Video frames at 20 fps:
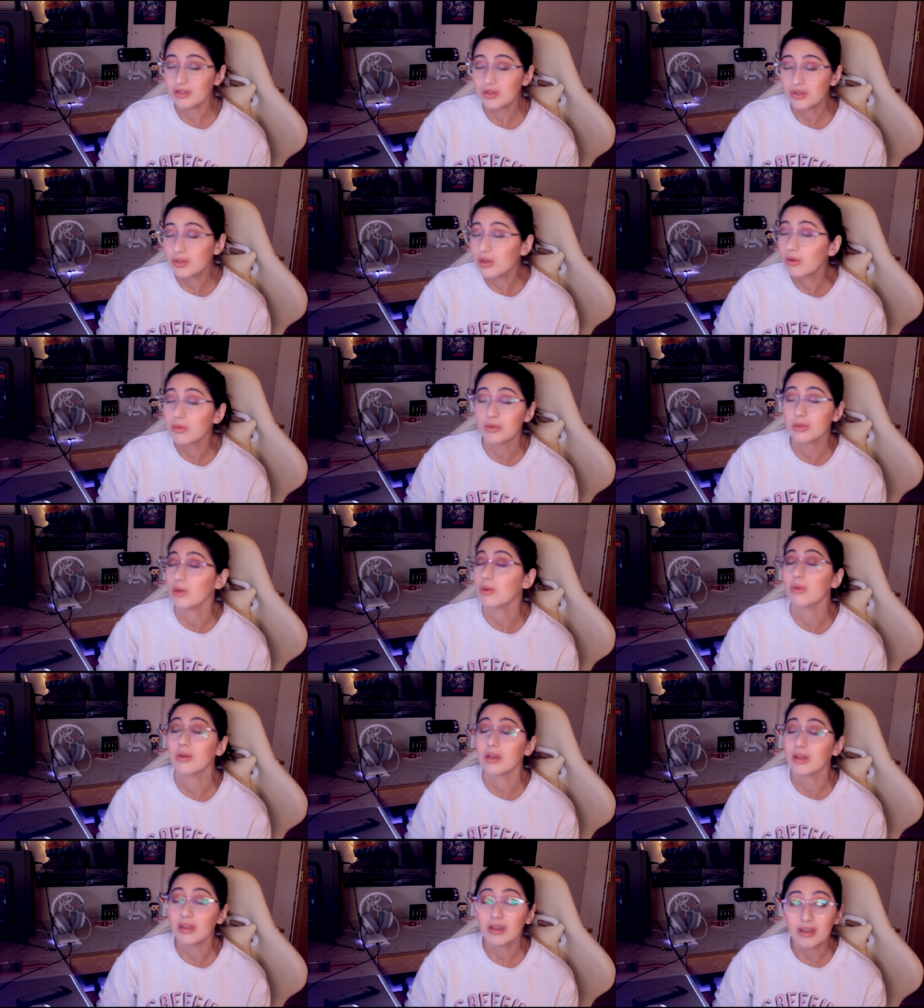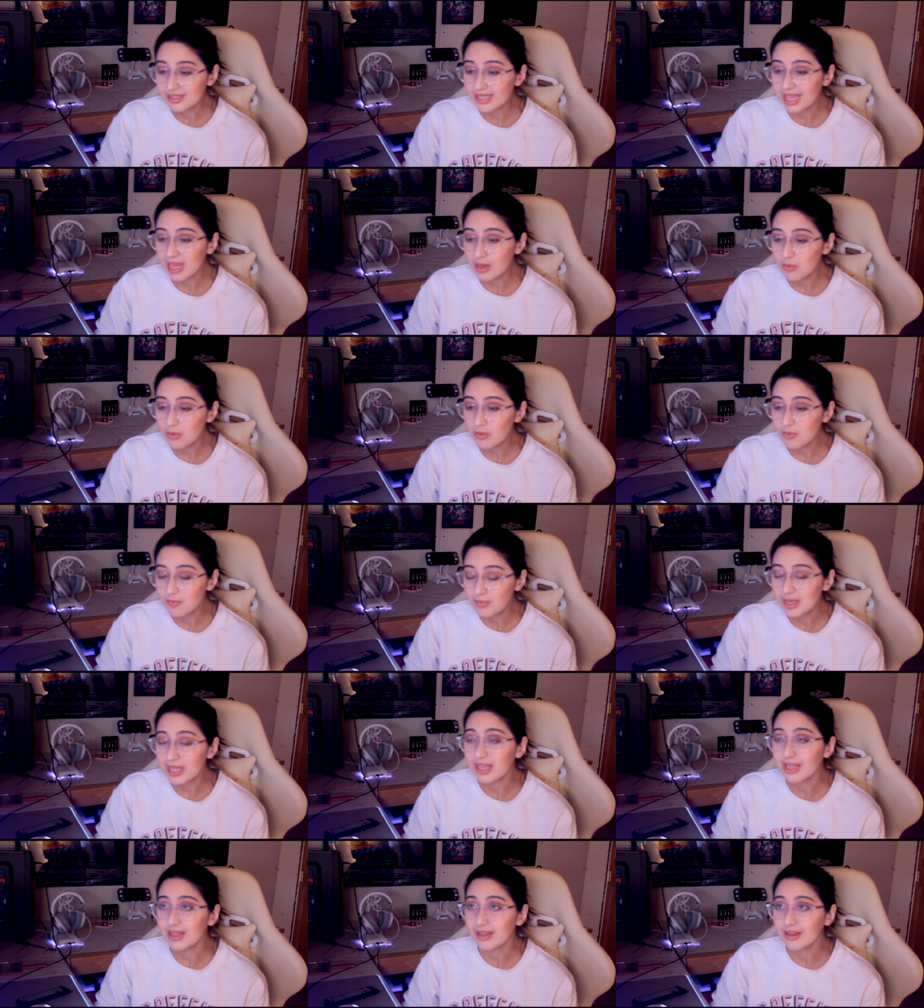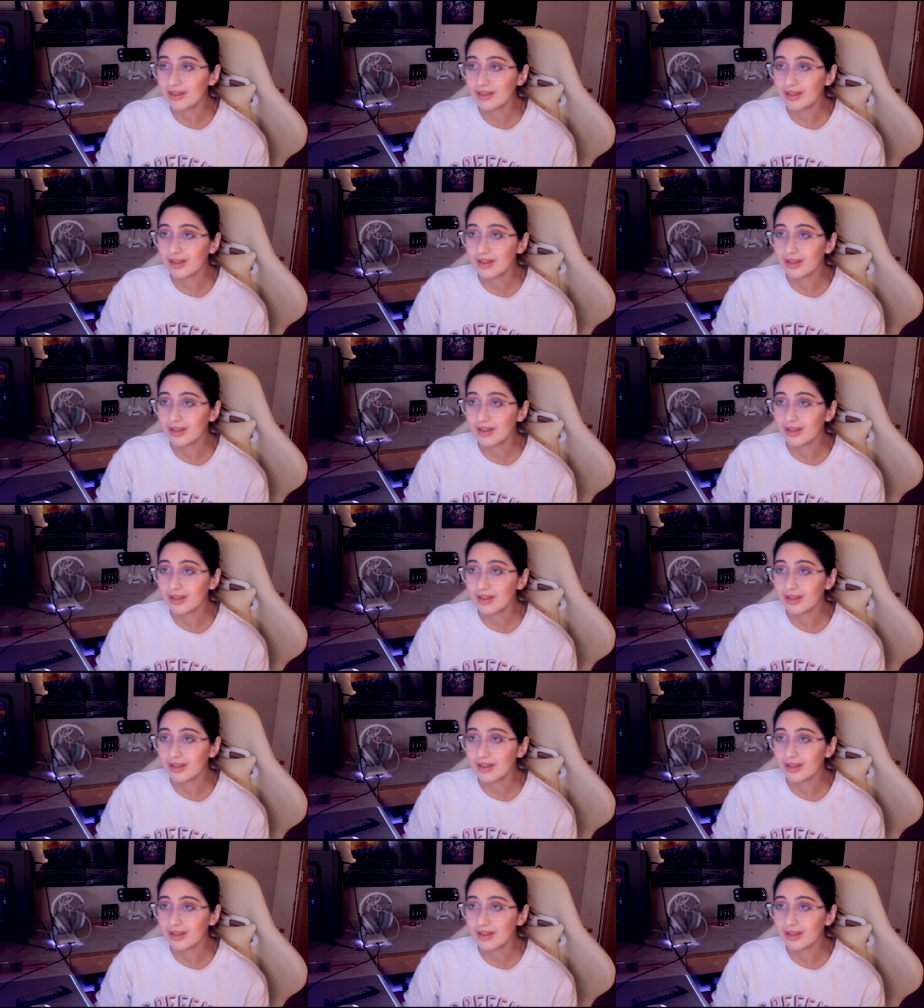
So, so good. This game will be